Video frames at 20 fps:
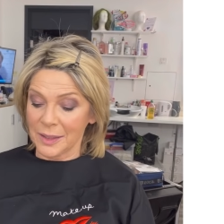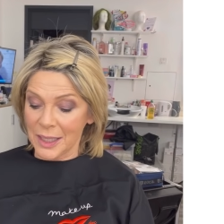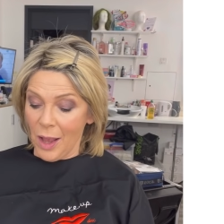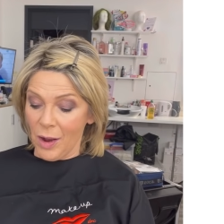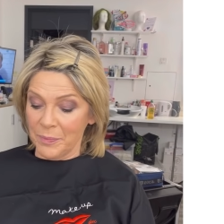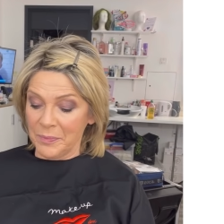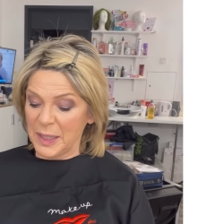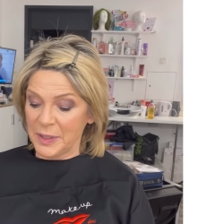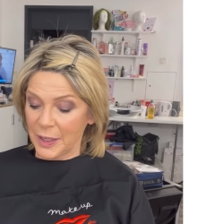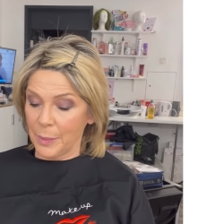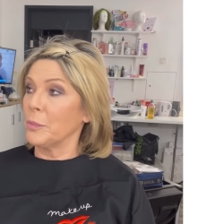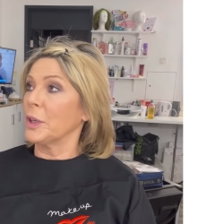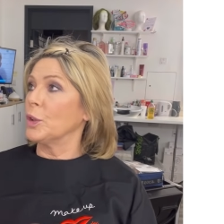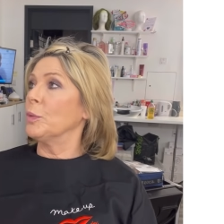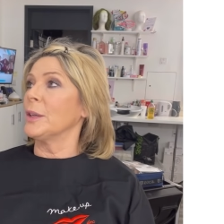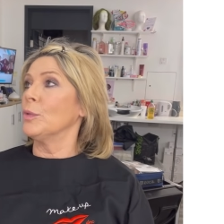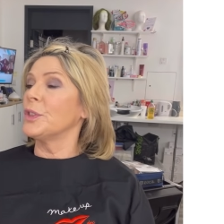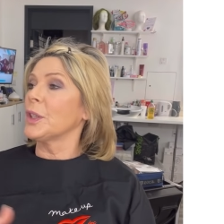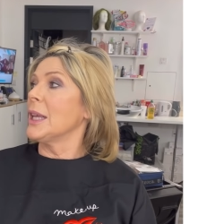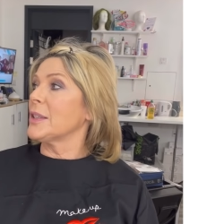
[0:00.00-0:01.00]
More blush, because
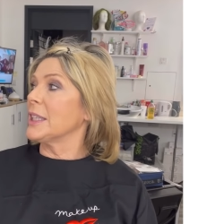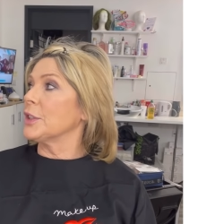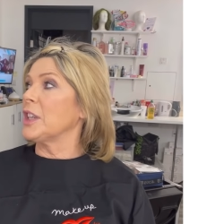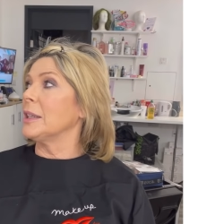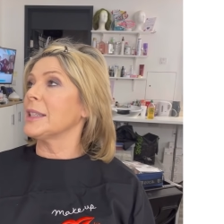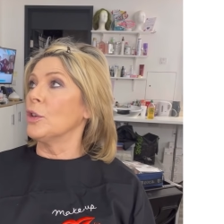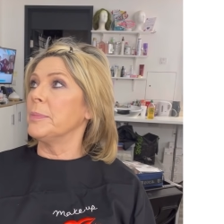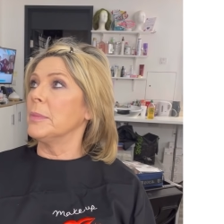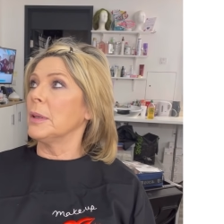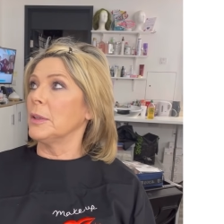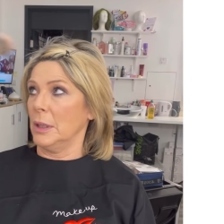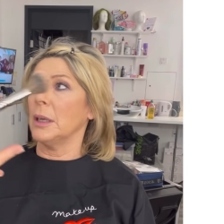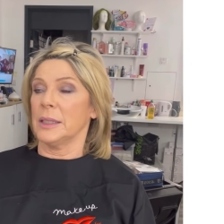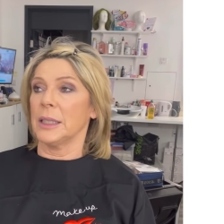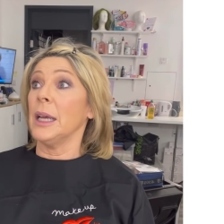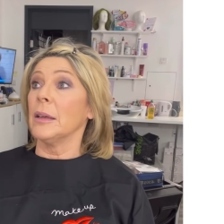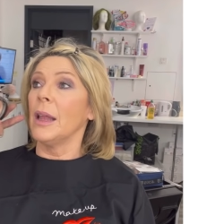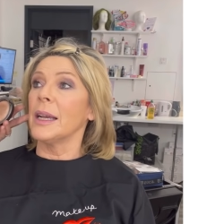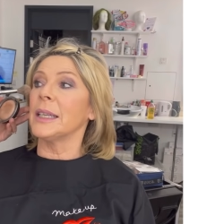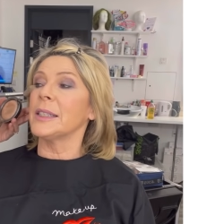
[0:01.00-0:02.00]
I just love the
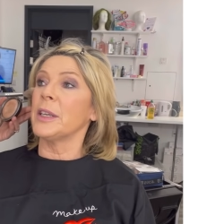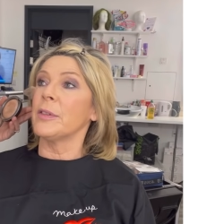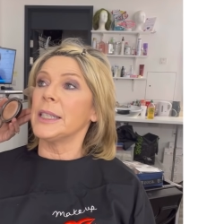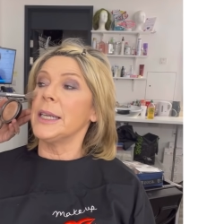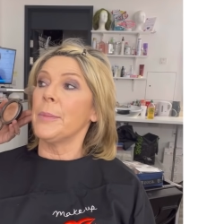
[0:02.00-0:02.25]
blush.